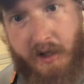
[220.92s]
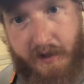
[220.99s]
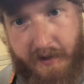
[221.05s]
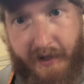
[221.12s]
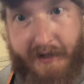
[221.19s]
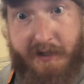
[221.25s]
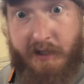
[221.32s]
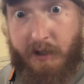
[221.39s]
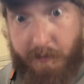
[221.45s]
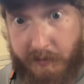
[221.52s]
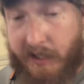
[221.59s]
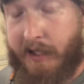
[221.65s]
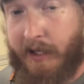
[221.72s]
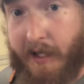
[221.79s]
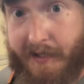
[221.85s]
that's going to
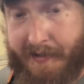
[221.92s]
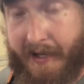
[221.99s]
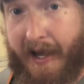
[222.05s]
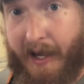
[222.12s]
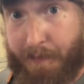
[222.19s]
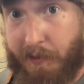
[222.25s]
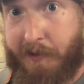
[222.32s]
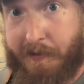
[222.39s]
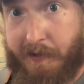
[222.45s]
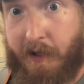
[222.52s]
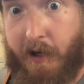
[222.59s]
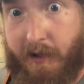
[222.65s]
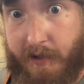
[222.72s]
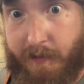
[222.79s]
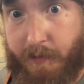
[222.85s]
be a nice, happy
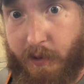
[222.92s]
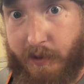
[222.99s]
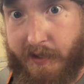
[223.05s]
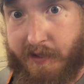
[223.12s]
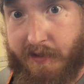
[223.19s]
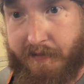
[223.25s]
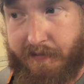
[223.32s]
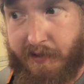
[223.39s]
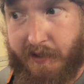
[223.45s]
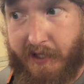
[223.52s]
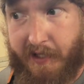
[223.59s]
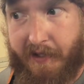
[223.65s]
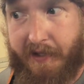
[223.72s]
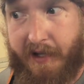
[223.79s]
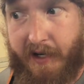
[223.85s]
starting point. If you
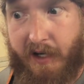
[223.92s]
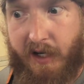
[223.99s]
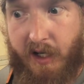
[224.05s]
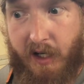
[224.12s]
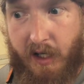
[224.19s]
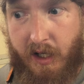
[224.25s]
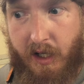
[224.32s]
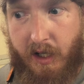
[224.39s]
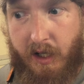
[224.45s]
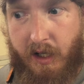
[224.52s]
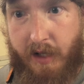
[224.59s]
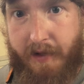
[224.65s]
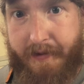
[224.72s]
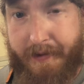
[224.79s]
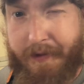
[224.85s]
get it there,
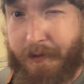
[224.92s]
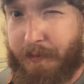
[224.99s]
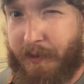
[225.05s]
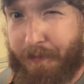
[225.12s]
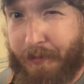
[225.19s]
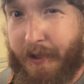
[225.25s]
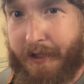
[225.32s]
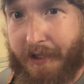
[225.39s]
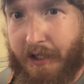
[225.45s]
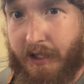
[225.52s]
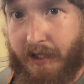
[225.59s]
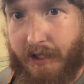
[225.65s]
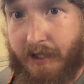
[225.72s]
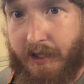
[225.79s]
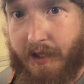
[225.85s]
things will be pretty
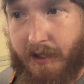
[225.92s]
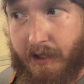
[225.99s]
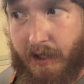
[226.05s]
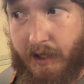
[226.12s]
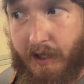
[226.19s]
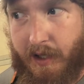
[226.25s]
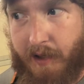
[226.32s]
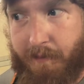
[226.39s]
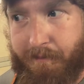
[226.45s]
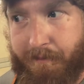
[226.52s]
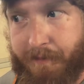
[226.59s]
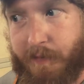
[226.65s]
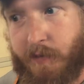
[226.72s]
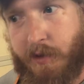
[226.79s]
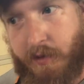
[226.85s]
good.
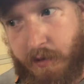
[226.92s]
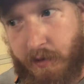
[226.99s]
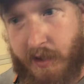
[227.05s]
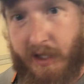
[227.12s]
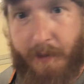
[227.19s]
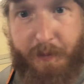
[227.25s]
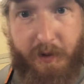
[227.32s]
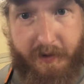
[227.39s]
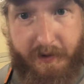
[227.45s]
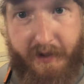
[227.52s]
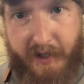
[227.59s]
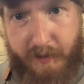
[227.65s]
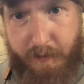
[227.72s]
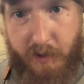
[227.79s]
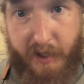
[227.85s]
Do a couple of your
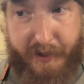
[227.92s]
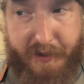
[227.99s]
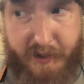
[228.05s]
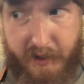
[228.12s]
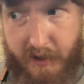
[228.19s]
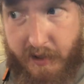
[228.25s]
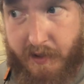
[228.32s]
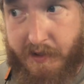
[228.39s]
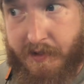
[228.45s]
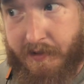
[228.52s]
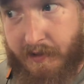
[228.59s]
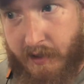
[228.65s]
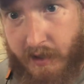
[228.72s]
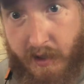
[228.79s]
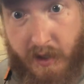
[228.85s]
handbrake turns.
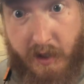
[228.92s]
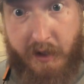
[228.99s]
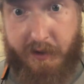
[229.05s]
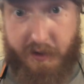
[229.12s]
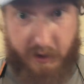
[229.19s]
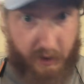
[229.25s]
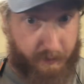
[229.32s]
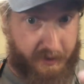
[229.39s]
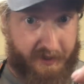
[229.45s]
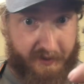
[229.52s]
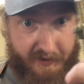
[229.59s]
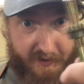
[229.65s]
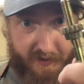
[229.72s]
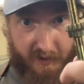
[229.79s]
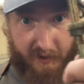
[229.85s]
Assuming
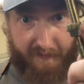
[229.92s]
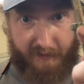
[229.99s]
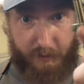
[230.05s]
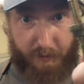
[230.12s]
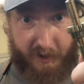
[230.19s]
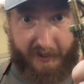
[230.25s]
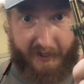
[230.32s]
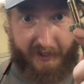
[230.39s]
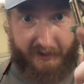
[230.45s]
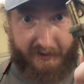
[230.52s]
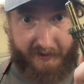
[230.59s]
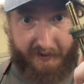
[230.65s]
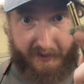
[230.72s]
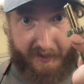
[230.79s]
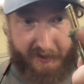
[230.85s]
this is all lubricated
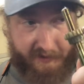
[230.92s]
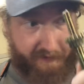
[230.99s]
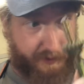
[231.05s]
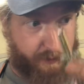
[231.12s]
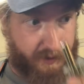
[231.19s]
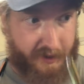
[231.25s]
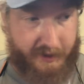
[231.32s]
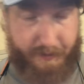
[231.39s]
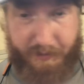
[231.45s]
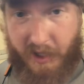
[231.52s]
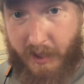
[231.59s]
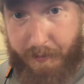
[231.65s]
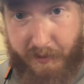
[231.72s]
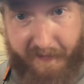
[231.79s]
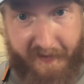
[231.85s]
and actually works
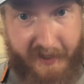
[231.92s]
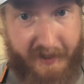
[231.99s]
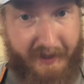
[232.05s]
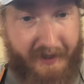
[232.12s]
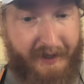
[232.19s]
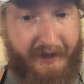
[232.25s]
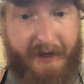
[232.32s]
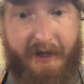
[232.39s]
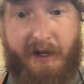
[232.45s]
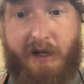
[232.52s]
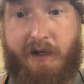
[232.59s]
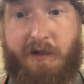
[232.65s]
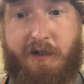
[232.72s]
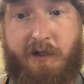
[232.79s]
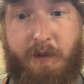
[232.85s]
properly,
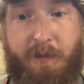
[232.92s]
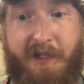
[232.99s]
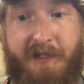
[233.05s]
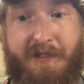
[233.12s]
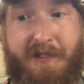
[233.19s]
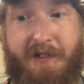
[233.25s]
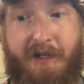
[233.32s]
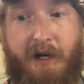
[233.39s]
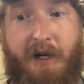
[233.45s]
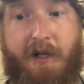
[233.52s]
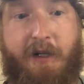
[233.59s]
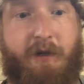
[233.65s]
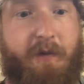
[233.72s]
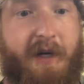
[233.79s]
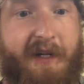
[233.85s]
and assuming this is
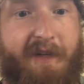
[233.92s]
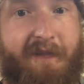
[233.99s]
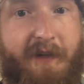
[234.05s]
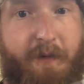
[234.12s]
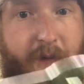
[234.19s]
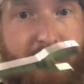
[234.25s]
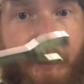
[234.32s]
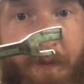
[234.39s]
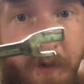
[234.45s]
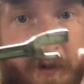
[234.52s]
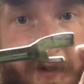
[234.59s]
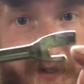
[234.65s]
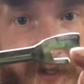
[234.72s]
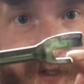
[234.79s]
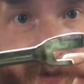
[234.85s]
on correctly. Remember,
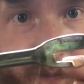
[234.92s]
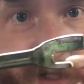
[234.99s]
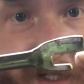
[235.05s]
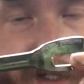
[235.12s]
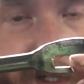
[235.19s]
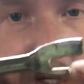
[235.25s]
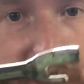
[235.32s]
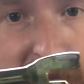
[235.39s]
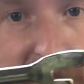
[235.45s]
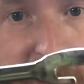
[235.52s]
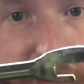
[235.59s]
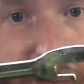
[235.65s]
this has a big side and a little